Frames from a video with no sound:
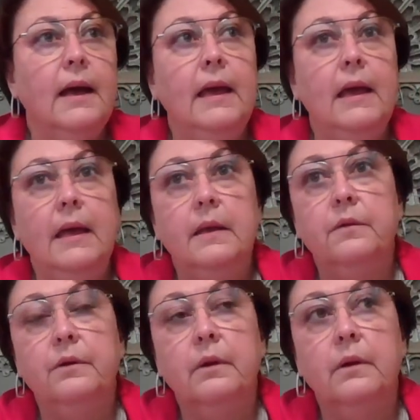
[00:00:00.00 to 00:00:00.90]

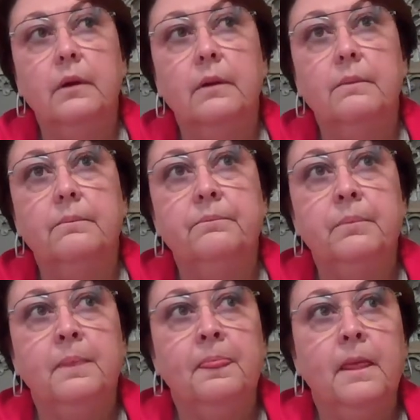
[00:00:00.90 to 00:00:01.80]
and
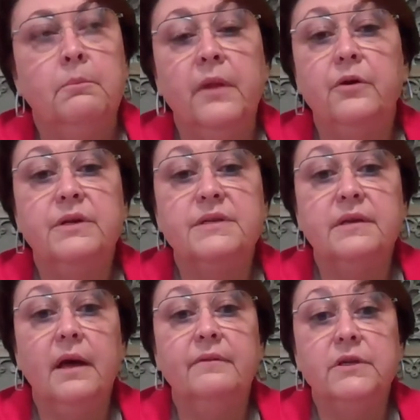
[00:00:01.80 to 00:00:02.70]
mother
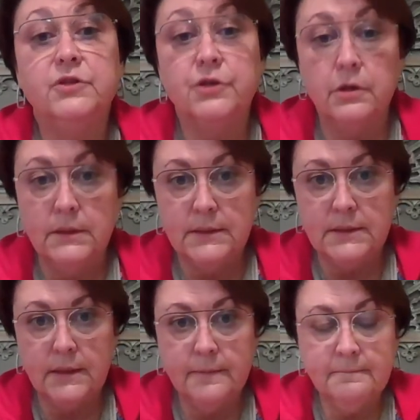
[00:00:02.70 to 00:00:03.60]
doesn't have
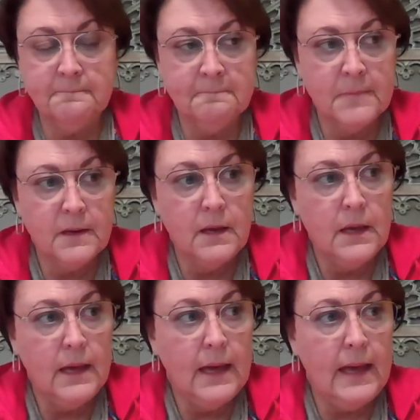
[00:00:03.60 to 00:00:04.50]
insurance,
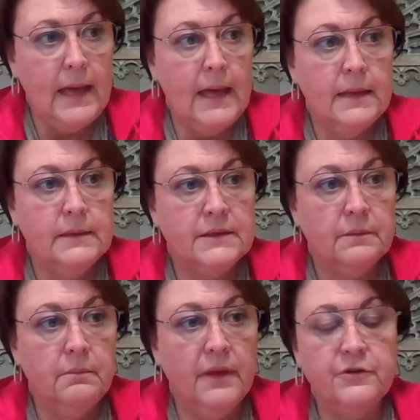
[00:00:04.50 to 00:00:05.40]
and
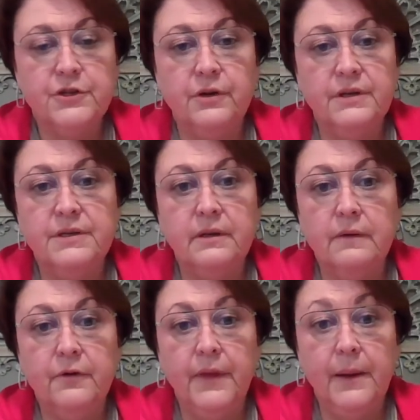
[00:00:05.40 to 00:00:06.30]
mother's going to
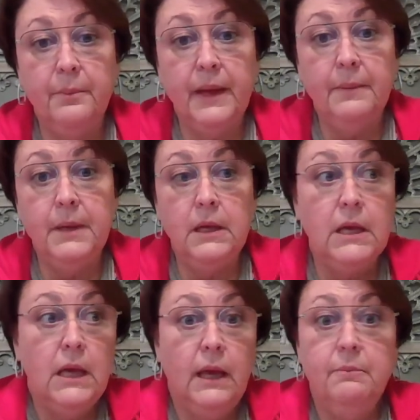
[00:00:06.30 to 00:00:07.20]
deliver that baby
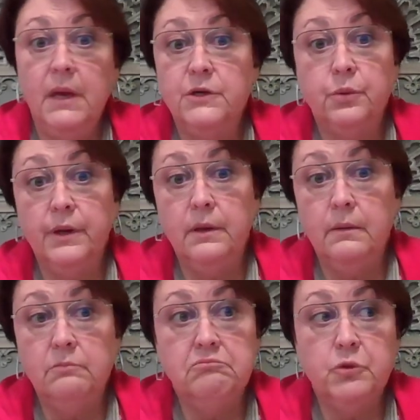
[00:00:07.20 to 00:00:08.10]
and may
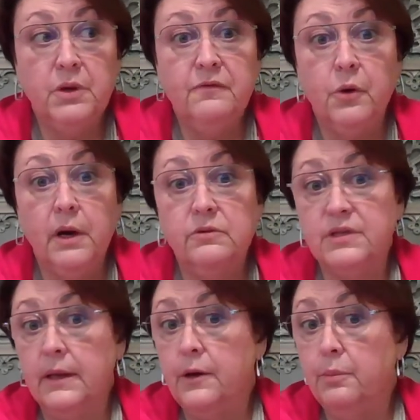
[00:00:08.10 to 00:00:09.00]
20, 24
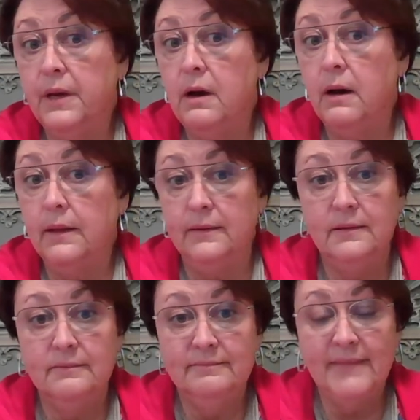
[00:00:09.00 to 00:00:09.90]
hours later be gone
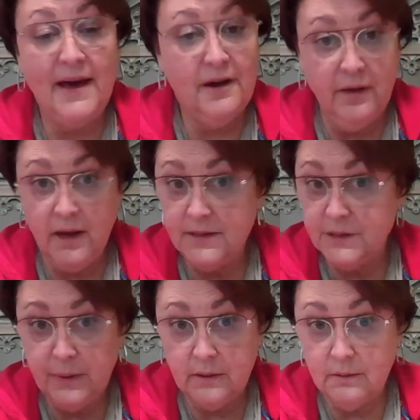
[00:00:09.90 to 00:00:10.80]
out of the
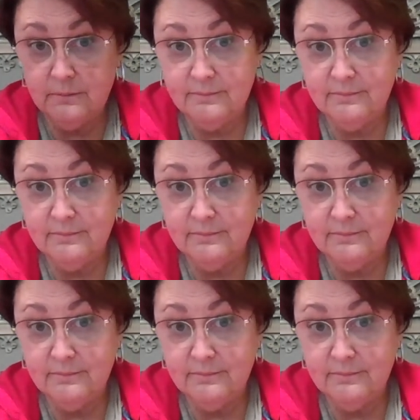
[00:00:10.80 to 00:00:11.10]
hospital.